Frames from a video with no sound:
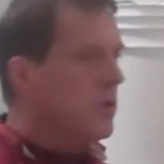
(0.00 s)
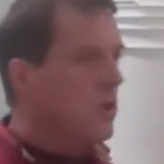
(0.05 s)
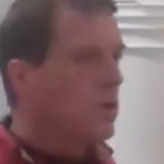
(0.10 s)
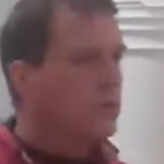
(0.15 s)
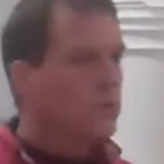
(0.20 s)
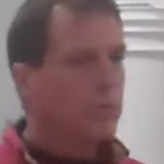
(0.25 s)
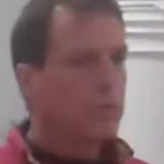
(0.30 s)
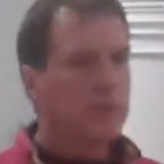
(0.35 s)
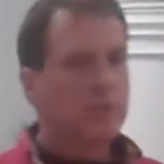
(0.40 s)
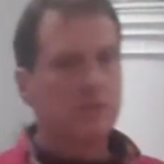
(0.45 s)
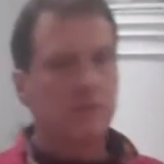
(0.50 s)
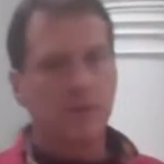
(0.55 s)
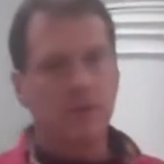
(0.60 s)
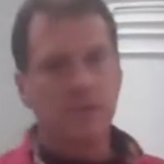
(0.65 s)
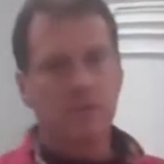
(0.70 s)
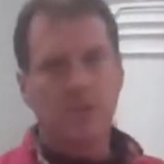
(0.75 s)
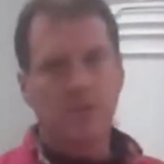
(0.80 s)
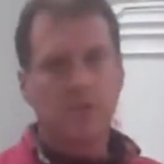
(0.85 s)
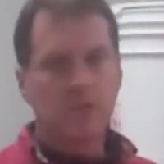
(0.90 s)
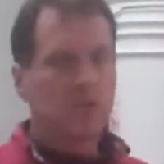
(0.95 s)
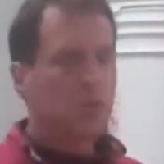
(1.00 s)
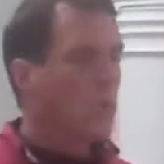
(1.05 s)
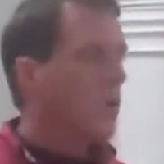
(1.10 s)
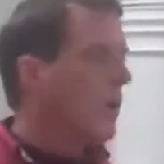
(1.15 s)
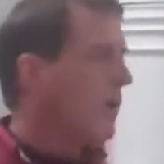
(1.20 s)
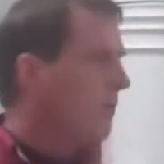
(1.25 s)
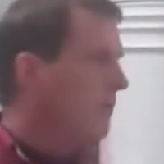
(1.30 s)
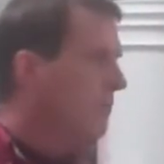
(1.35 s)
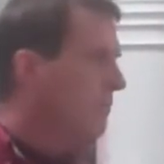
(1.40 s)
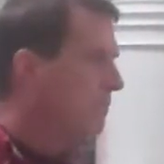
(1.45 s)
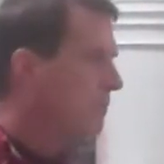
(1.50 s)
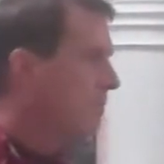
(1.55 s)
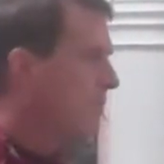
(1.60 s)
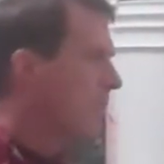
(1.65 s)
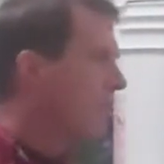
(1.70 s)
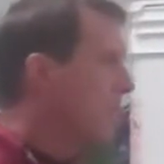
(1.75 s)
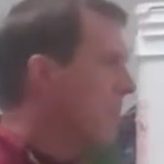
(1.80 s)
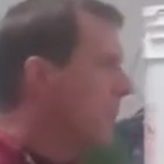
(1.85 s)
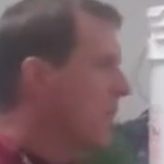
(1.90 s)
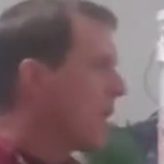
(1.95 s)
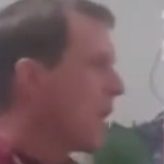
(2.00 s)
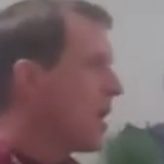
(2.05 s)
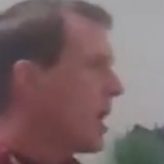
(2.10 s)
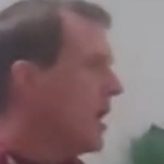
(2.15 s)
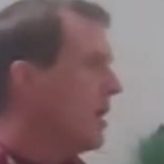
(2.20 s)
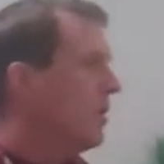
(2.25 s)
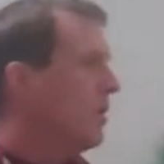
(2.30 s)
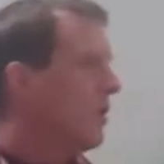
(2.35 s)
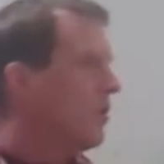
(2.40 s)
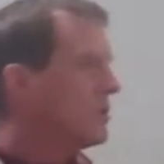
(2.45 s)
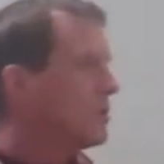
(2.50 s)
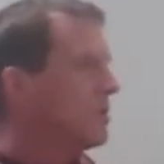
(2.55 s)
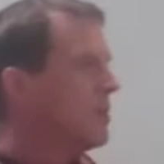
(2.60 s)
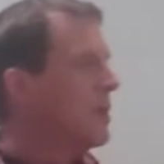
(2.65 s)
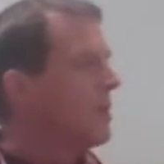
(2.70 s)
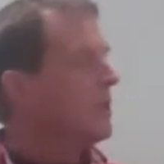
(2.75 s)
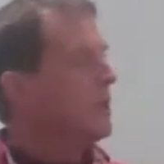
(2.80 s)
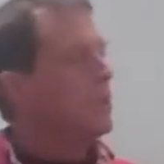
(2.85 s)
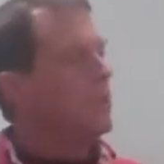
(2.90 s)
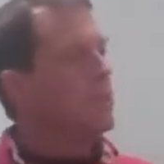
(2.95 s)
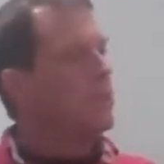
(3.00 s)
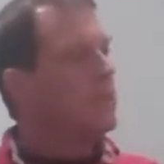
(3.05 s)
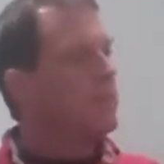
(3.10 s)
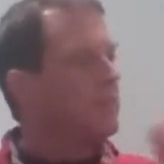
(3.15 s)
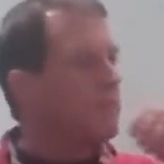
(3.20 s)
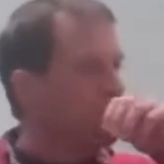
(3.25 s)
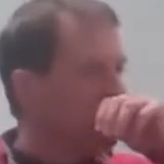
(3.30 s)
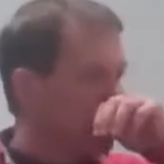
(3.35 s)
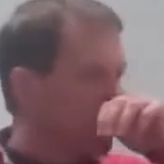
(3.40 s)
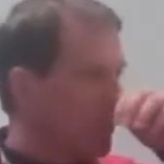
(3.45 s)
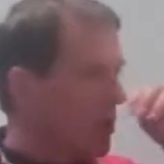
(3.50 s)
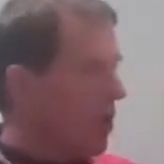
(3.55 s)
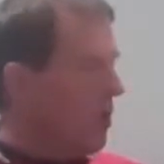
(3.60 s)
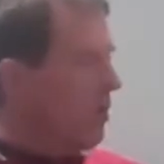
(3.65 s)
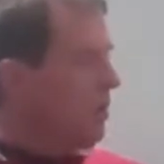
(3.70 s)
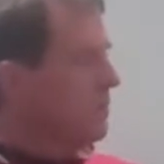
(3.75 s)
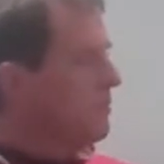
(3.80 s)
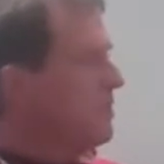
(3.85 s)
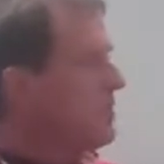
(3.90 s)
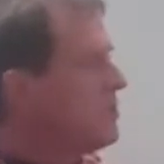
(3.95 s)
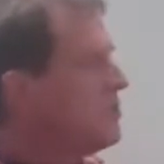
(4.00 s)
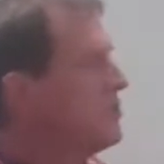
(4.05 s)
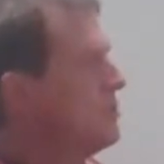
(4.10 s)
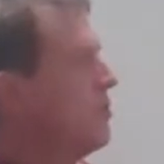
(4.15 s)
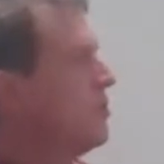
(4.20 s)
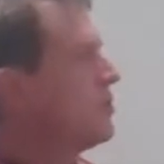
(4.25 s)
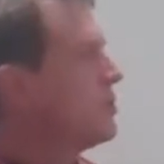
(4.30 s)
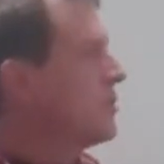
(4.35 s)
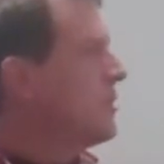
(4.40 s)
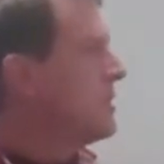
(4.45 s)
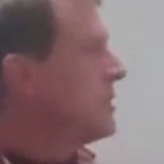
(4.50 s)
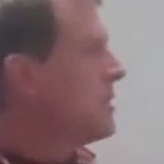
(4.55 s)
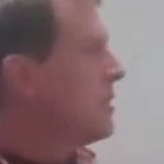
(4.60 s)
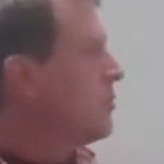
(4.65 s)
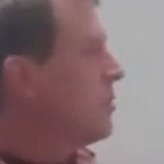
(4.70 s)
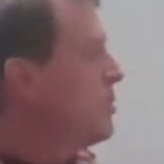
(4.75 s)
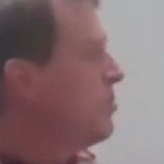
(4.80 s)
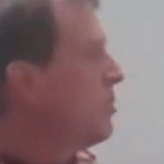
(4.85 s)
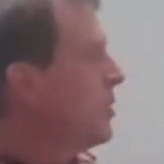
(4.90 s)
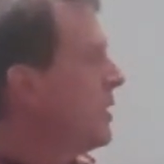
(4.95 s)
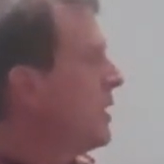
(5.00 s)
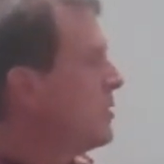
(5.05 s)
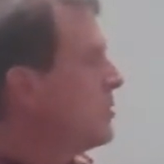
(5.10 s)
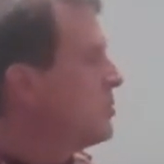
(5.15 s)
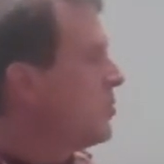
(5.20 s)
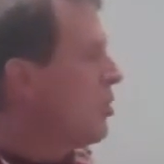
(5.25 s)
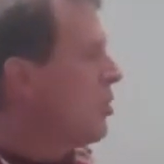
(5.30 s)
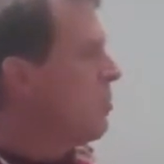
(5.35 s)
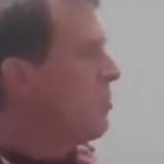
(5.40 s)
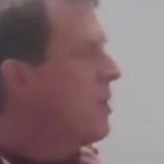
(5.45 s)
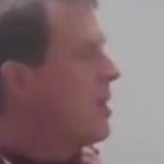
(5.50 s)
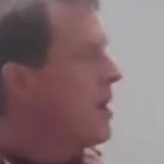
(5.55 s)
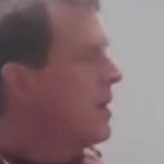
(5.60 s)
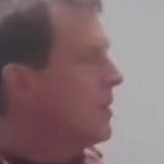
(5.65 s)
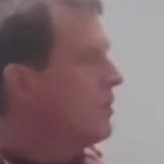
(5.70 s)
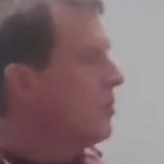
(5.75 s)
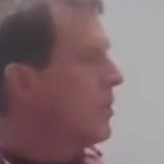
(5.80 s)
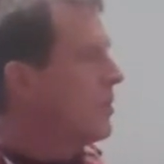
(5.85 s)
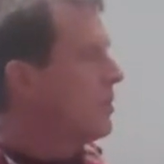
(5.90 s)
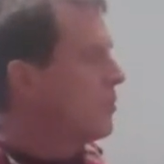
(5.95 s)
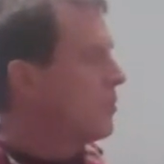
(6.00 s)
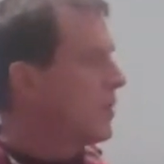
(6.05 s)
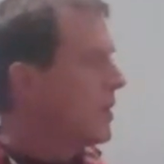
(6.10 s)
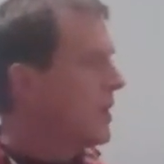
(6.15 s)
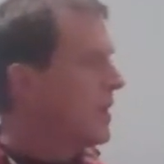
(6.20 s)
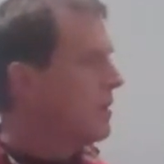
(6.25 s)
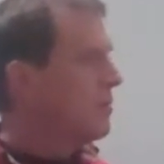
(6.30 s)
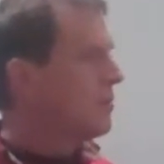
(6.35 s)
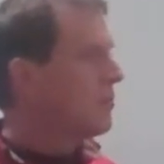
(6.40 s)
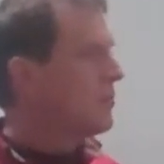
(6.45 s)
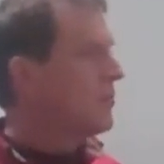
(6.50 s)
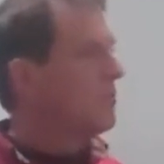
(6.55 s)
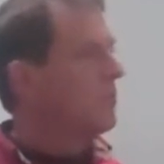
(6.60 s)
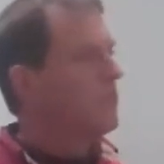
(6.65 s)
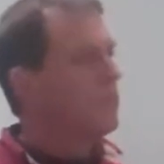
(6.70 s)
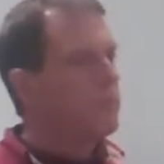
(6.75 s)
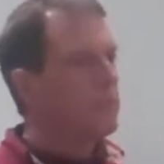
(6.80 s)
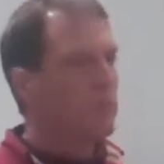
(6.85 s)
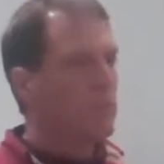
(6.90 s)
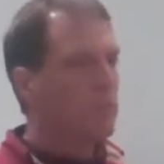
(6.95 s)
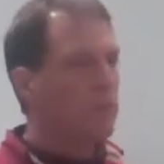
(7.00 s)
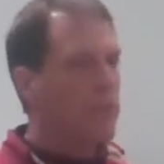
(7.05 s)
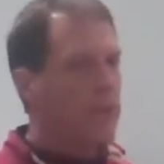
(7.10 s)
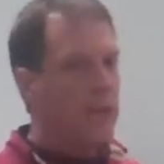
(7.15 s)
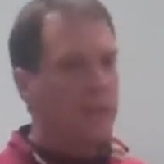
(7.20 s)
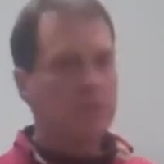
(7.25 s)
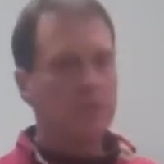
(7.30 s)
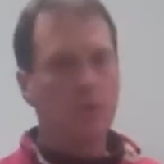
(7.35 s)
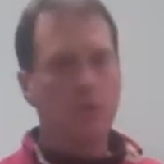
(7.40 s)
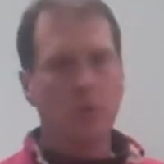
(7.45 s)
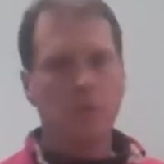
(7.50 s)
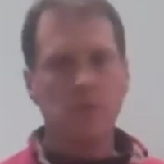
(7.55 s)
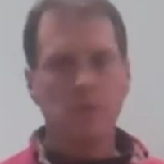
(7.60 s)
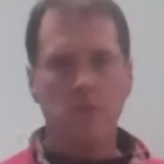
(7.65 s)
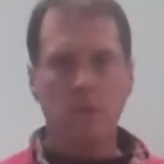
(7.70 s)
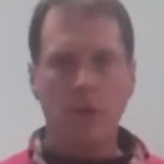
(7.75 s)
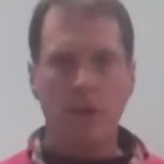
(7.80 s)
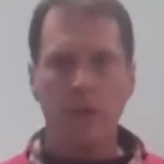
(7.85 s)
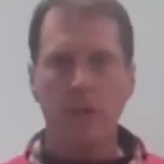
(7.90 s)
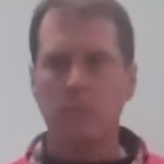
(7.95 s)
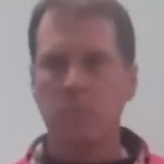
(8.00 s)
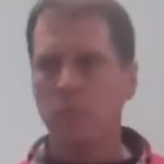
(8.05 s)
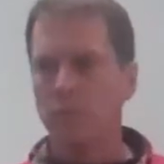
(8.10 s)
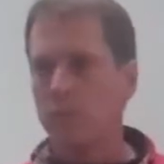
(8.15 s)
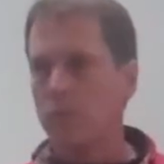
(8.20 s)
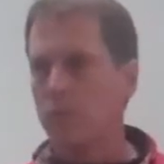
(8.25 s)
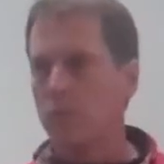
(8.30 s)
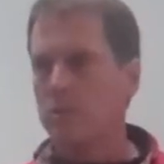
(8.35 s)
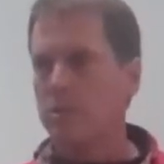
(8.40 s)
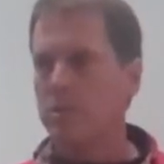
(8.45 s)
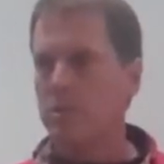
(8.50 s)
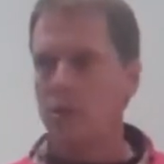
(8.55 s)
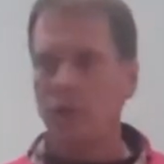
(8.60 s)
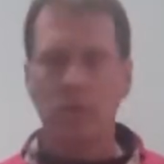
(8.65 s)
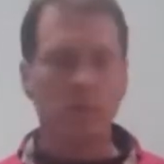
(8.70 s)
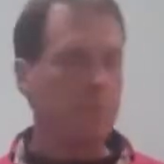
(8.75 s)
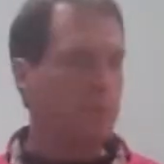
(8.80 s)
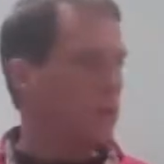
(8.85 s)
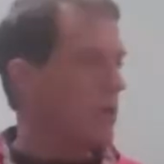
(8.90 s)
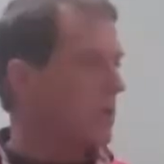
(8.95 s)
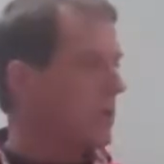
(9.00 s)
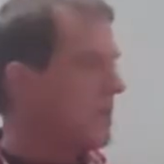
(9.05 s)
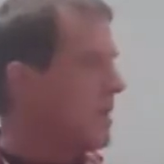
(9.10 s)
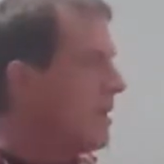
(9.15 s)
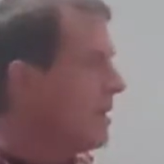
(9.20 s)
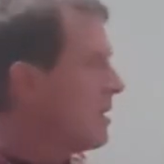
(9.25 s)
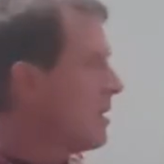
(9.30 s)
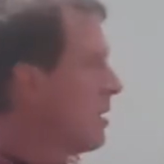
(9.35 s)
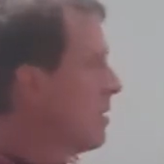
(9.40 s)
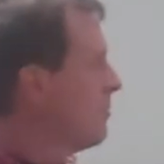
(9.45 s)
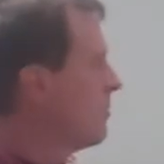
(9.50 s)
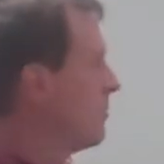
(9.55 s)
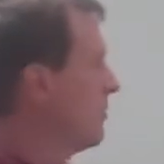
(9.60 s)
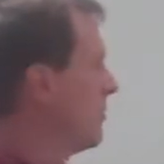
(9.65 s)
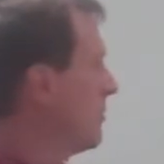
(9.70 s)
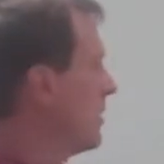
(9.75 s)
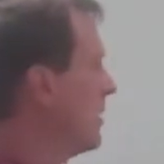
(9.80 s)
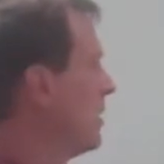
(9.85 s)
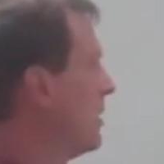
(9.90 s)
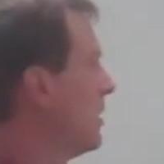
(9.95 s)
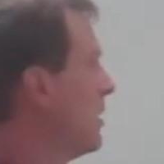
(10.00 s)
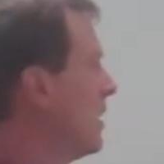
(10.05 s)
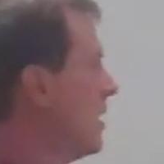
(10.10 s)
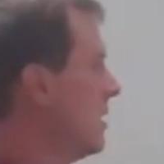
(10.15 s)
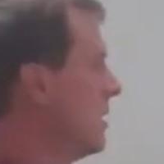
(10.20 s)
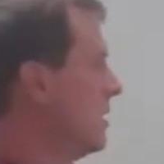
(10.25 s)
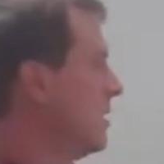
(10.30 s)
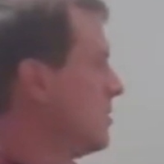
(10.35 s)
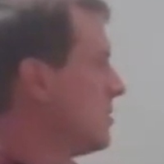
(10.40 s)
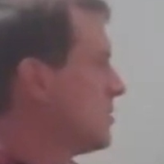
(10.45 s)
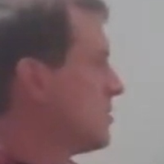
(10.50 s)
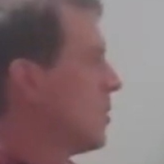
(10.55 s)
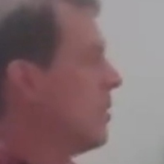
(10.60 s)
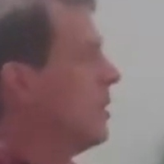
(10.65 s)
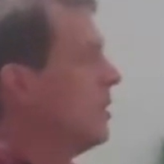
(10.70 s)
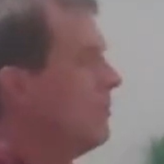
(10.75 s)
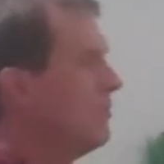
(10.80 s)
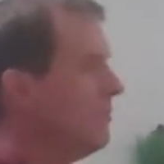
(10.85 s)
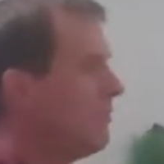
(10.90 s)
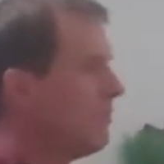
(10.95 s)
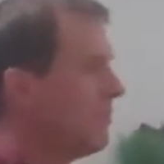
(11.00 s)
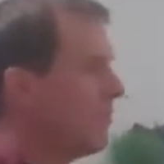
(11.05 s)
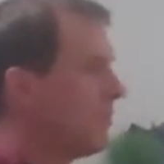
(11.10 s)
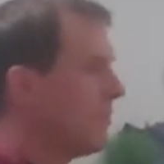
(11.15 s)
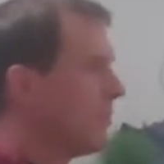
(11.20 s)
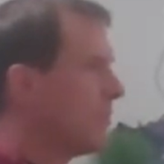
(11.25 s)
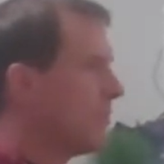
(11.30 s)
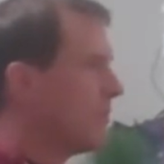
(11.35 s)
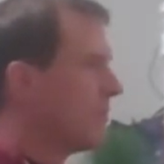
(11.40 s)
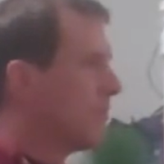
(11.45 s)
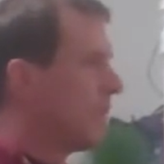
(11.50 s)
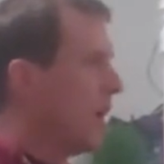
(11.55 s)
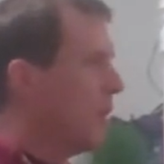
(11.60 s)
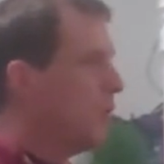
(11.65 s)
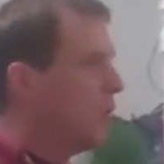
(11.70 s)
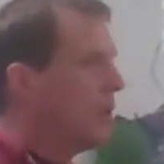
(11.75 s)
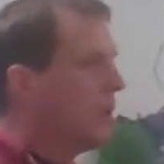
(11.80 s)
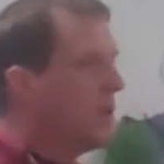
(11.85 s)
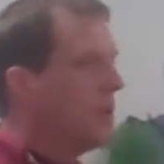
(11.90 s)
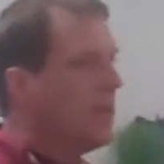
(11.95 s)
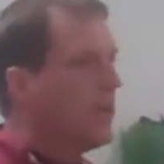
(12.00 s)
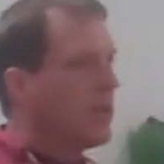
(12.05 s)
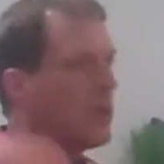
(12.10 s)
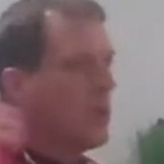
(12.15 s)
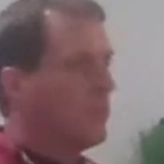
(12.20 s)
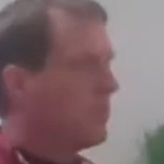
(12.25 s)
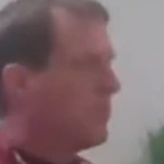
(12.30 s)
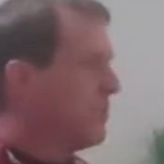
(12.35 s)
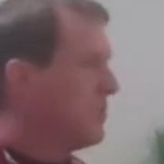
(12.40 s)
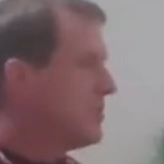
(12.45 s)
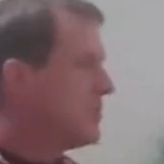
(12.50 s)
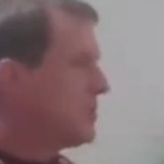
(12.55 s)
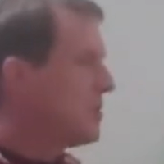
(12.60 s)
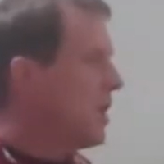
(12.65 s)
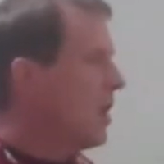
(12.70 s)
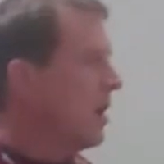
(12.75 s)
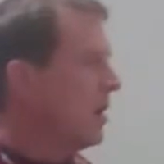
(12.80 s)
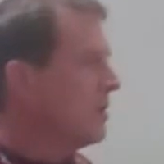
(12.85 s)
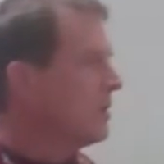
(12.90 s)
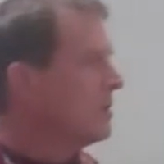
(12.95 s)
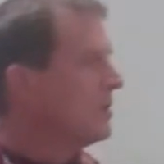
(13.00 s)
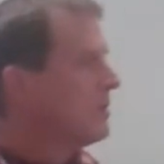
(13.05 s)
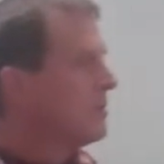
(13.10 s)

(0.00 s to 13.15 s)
also exist in soil. And ultimately, all of these nutrients that we bring into our body, whether we're getting them from plant sources or animal sources, ultimately they come from the soil. And really they come from the sun.